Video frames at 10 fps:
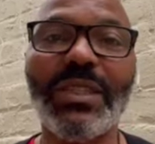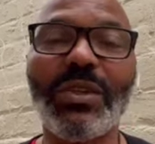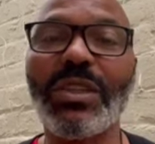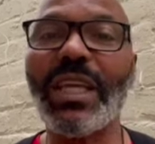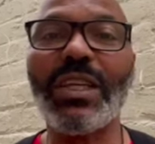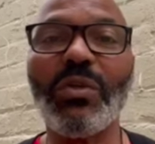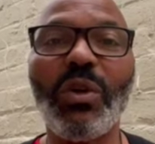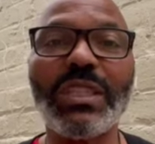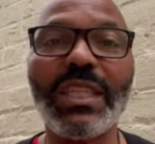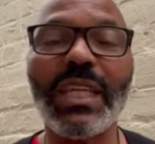So thank you
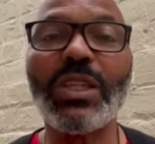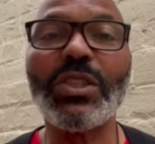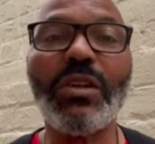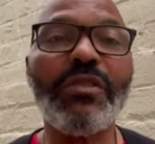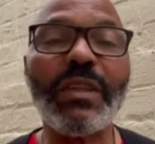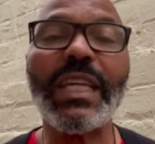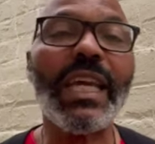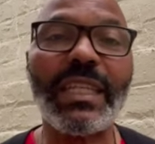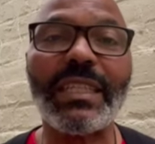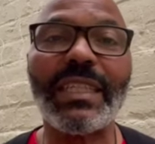once again. And don't
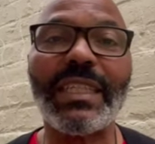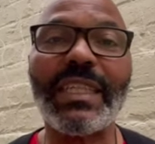forget,